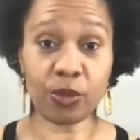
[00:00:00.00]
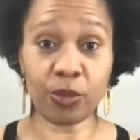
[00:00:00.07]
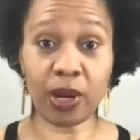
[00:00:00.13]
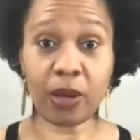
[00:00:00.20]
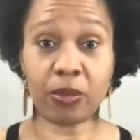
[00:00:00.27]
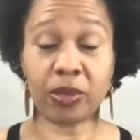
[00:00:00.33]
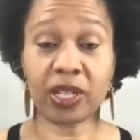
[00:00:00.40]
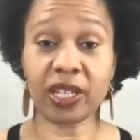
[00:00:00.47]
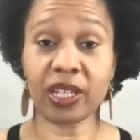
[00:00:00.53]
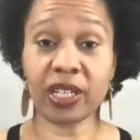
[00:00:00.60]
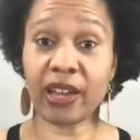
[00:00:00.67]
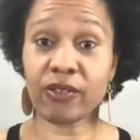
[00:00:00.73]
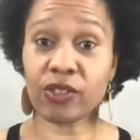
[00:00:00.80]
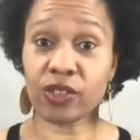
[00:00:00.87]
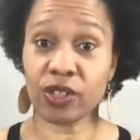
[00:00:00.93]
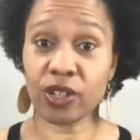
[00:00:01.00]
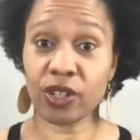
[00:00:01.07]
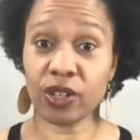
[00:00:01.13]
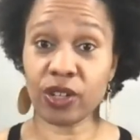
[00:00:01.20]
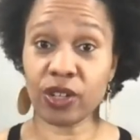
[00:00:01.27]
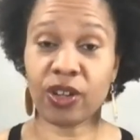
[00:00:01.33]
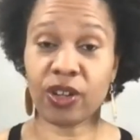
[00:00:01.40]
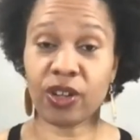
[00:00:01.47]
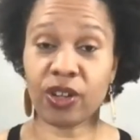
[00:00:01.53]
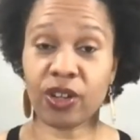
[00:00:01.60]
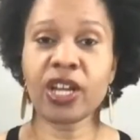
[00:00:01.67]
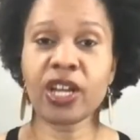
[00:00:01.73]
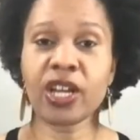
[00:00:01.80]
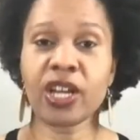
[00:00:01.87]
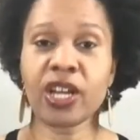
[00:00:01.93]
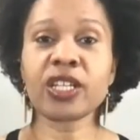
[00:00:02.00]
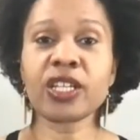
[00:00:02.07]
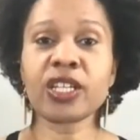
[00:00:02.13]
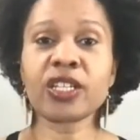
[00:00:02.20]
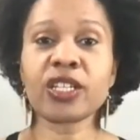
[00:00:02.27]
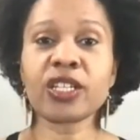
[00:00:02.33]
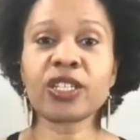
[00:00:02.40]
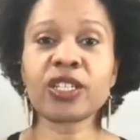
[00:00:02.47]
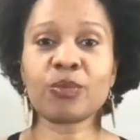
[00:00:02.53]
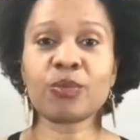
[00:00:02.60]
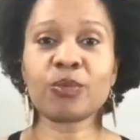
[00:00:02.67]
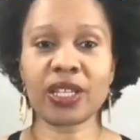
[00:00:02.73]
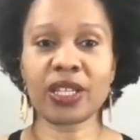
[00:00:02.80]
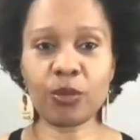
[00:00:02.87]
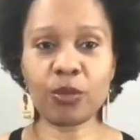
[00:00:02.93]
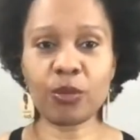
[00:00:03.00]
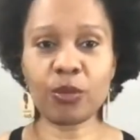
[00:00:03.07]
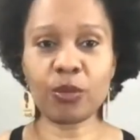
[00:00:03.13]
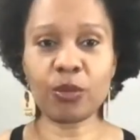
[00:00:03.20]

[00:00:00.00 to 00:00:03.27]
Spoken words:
probably going to have sugar to make them palatable.